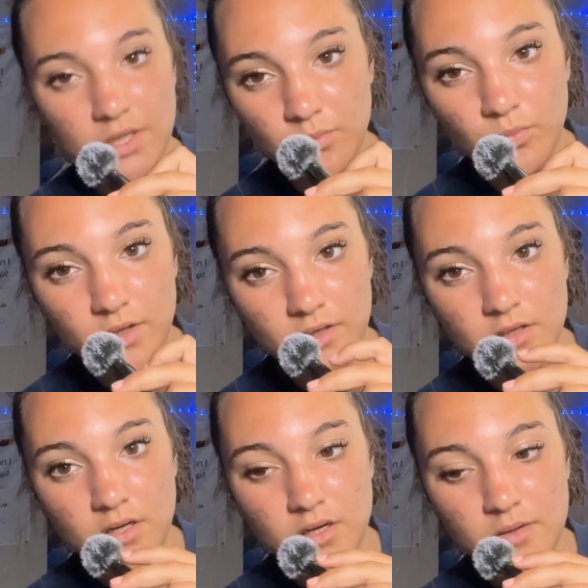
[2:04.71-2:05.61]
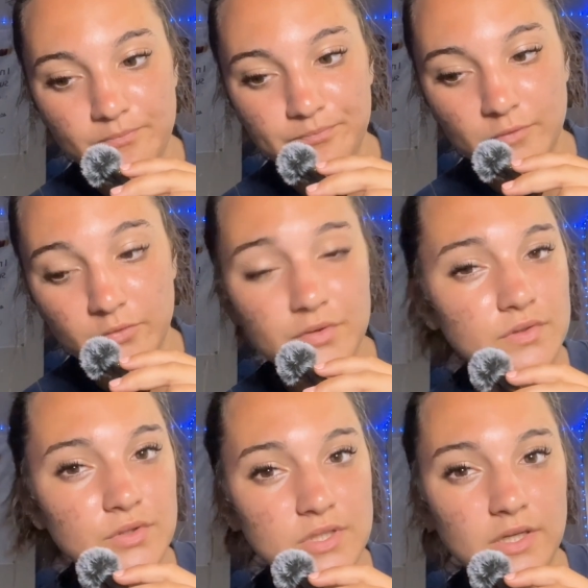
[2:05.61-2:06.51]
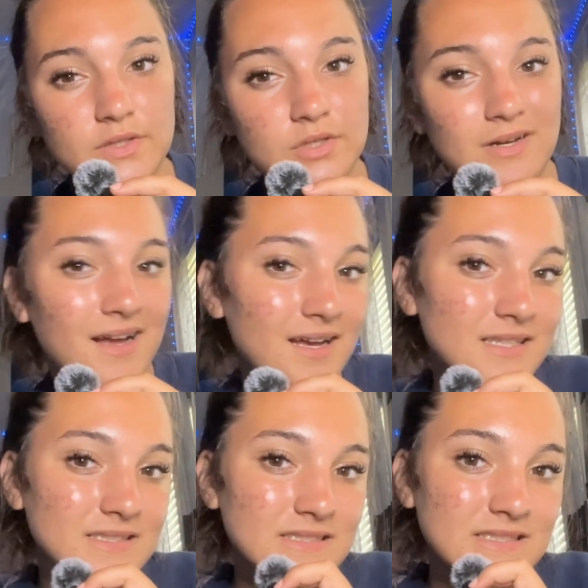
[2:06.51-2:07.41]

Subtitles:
and 1 real solution, because they're not.